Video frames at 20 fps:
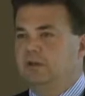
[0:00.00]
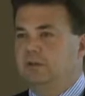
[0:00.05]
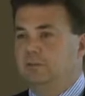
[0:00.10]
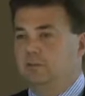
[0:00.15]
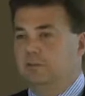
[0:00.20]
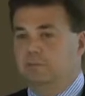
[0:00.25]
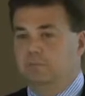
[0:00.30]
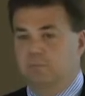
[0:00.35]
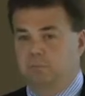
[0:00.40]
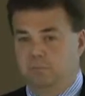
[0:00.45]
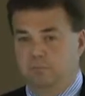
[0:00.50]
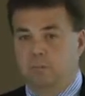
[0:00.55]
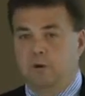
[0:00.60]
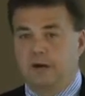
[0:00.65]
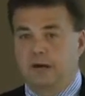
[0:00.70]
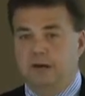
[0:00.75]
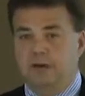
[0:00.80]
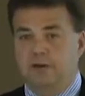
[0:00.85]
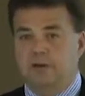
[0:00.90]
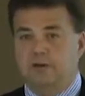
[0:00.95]
you
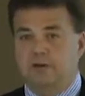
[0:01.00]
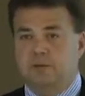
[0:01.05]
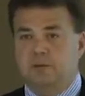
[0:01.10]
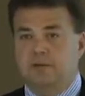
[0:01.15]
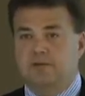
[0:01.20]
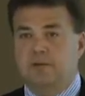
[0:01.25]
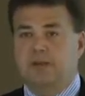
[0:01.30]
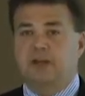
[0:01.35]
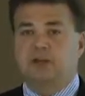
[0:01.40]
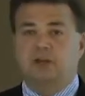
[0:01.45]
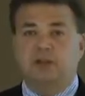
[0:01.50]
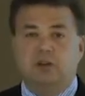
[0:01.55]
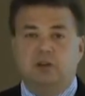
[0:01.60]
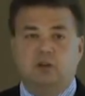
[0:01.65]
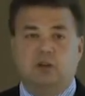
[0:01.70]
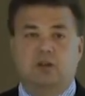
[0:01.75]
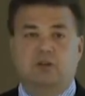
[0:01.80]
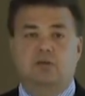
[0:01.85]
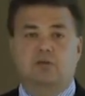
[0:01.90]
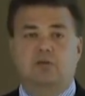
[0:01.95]
write in your specification,
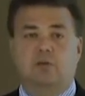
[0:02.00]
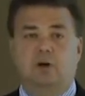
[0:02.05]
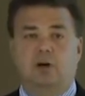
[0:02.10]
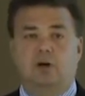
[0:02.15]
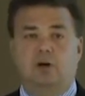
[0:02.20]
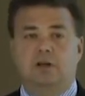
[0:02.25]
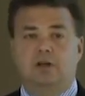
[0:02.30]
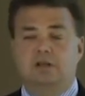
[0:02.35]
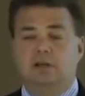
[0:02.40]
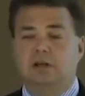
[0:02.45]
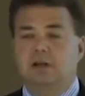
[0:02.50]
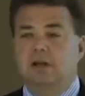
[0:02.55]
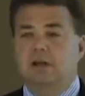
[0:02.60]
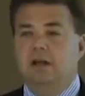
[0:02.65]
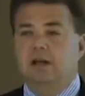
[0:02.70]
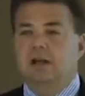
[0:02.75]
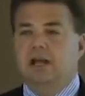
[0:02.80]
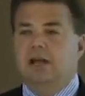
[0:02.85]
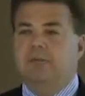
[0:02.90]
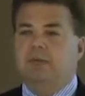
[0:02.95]
look at the drawings,
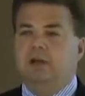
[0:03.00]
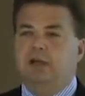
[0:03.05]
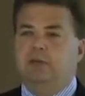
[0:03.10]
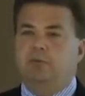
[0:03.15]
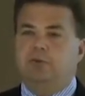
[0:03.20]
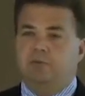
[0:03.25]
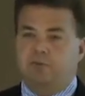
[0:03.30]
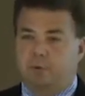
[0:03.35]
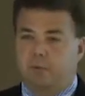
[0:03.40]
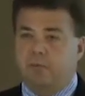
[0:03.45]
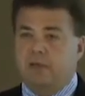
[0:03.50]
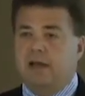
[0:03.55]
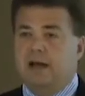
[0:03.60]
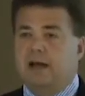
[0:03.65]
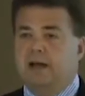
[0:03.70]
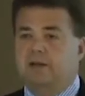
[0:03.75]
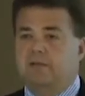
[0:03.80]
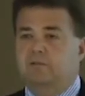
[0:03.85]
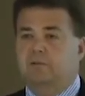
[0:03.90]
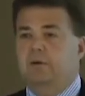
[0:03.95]
and be able from
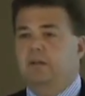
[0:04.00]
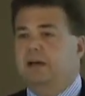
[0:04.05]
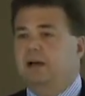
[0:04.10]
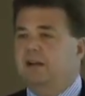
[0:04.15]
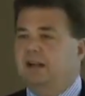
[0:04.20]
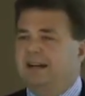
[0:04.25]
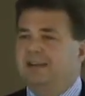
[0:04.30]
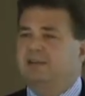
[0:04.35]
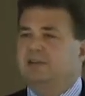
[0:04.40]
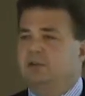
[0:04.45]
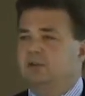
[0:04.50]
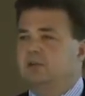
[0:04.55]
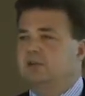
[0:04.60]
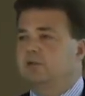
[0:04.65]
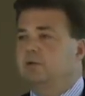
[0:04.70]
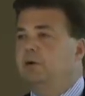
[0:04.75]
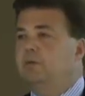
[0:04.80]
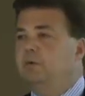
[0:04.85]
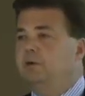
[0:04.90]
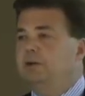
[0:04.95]
that, without undue
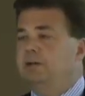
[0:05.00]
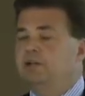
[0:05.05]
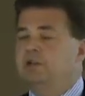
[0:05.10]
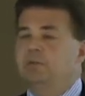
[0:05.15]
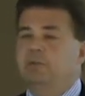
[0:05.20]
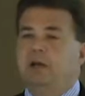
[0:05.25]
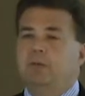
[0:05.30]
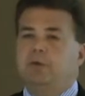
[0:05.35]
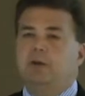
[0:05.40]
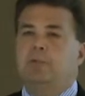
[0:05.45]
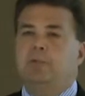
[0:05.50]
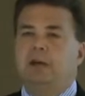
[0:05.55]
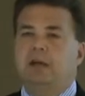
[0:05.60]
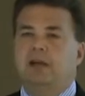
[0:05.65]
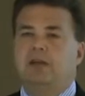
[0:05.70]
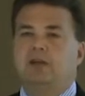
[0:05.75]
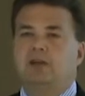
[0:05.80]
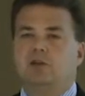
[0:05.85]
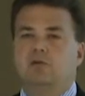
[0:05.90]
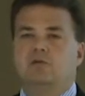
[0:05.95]
experimentation, be able to
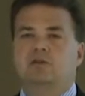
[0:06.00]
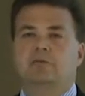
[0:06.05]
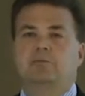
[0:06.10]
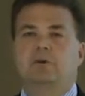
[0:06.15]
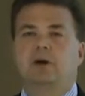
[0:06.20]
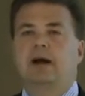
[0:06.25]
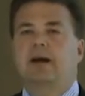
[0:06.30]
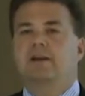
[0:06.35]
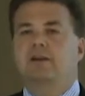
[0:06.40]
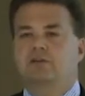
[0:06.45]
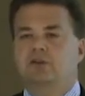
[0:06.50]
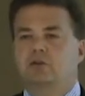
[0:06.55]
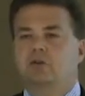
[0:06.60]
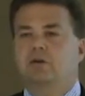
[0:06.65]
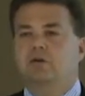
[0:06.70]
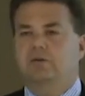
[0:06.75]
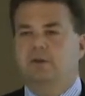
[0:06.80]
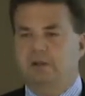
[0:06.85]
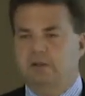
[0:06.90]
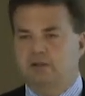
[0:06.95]
make, use, and practice your
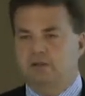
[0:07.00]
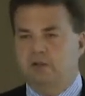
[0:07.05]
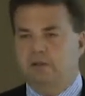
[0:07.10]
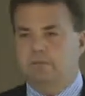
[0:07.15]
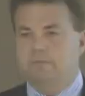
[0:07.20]
invention.